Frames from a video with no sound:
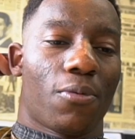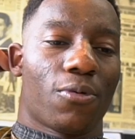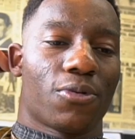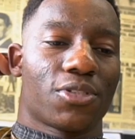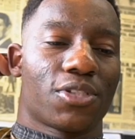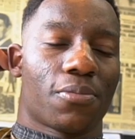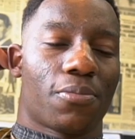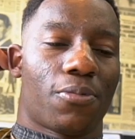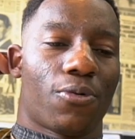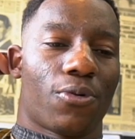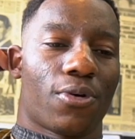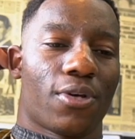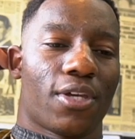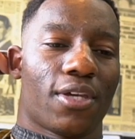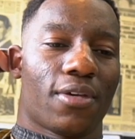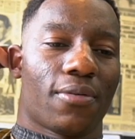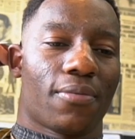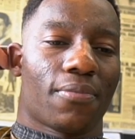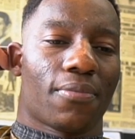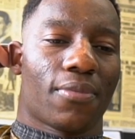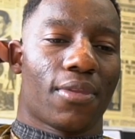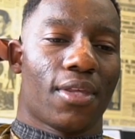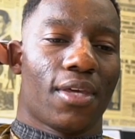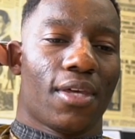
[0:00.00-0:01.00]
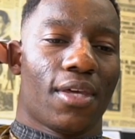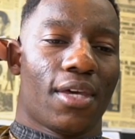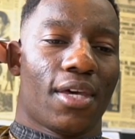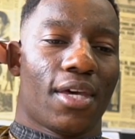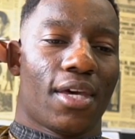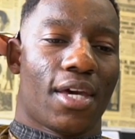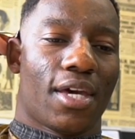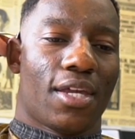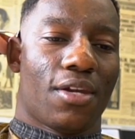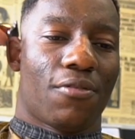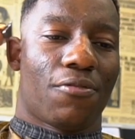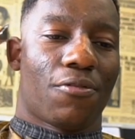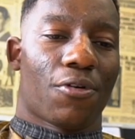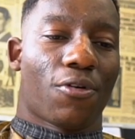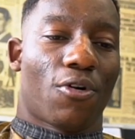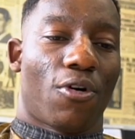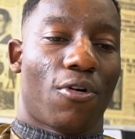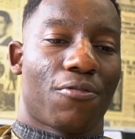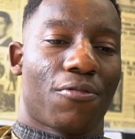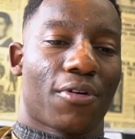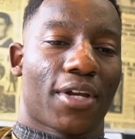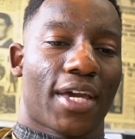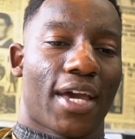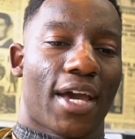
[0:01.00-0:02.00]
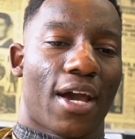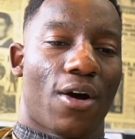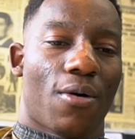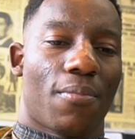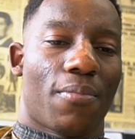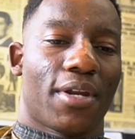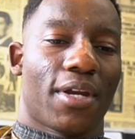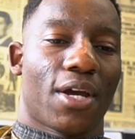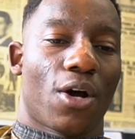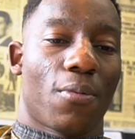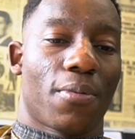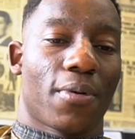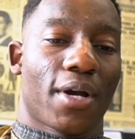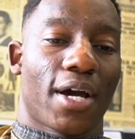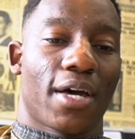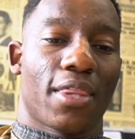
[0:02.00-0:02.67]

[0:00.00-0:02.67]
will support you. And if you're offering help and helping